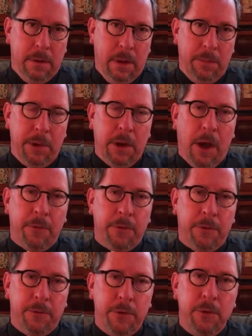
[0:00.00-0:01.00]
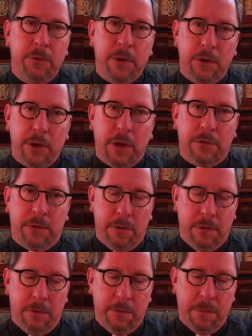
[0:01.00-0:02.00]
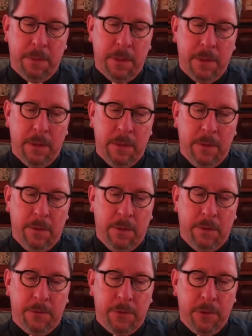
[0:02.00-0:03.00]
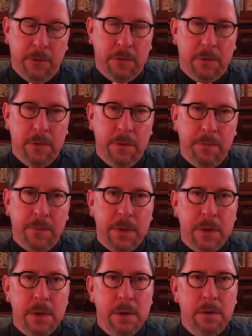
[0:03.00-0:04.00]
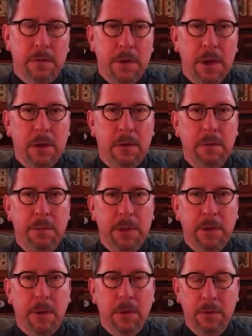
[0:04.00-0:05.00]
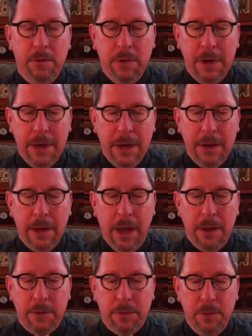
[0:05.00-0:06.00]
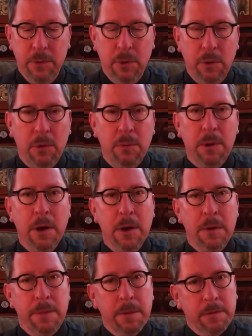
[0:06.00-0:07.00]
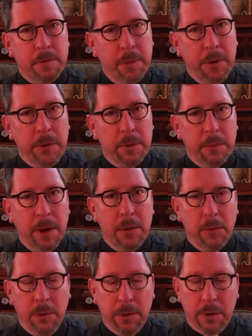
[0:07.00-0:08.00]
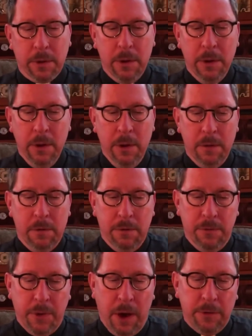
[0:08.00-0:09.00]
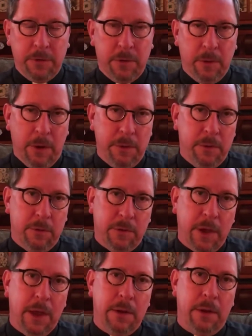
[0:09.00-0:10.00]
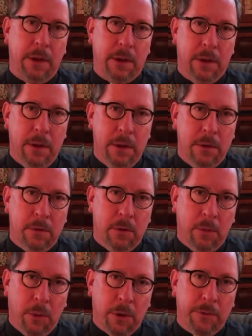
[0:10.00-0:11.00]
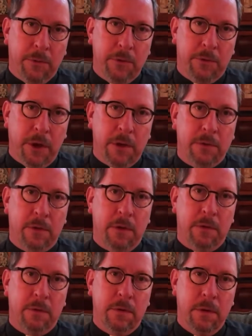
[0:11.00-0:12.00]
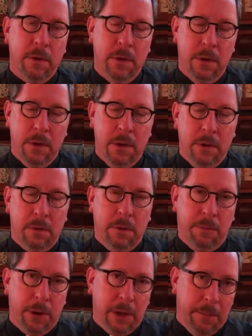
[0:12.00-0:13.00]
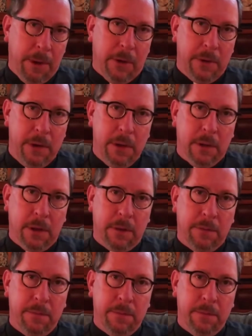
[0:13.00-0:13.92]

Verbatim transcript: Let me offer a few suggestions. First, seek to be those in and through whom the Spirit might work to foster understanding, to work for justice, to bring about healing.